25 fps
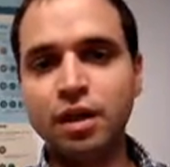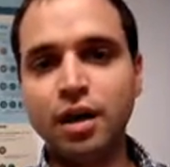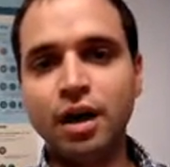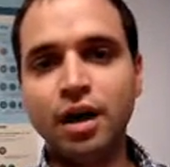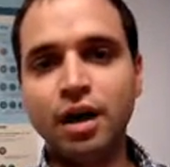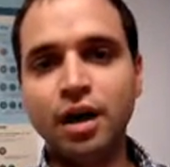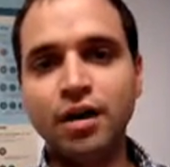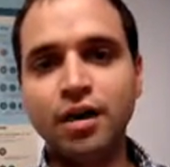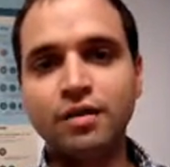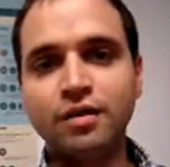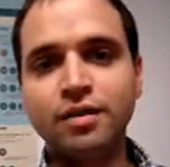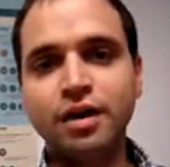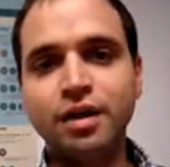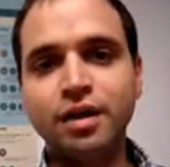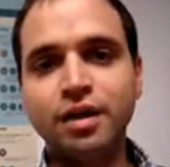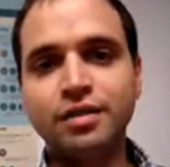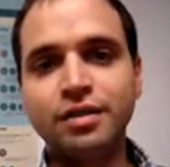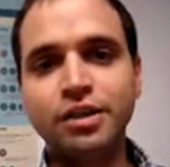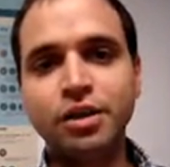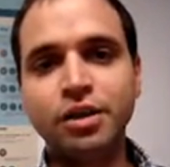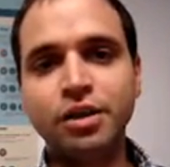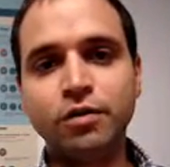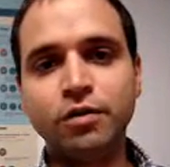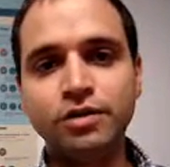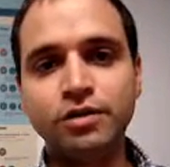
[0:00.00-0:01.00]
and
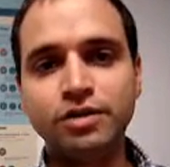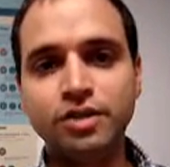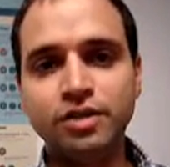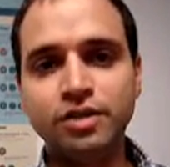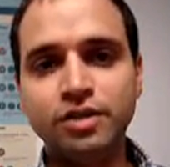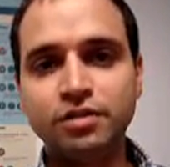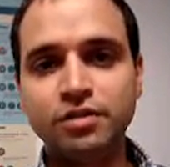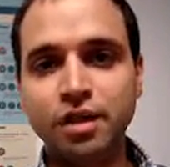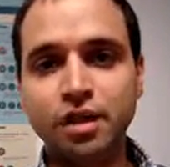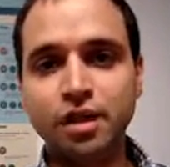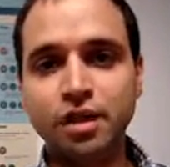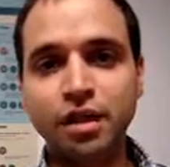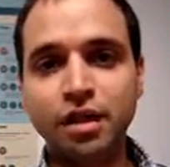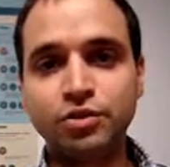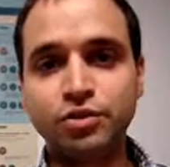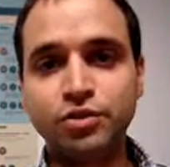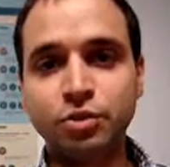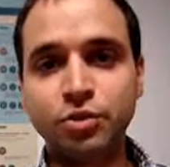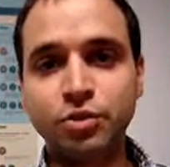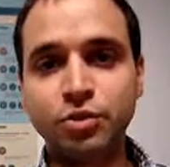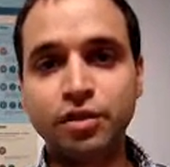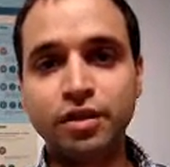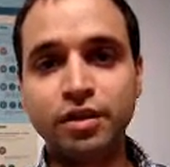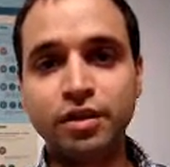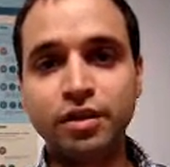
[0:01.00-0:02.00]
that the offices are
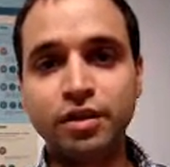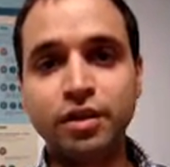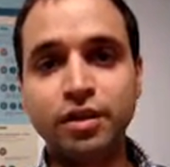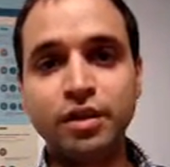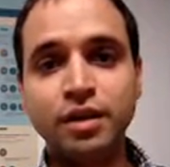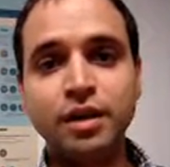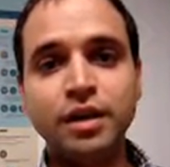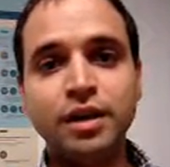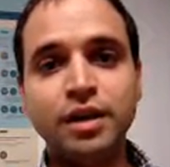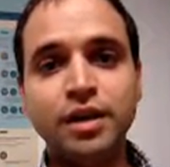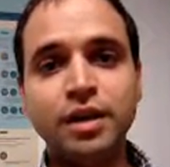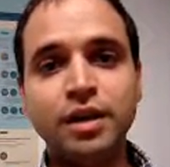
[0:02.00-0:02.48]
actually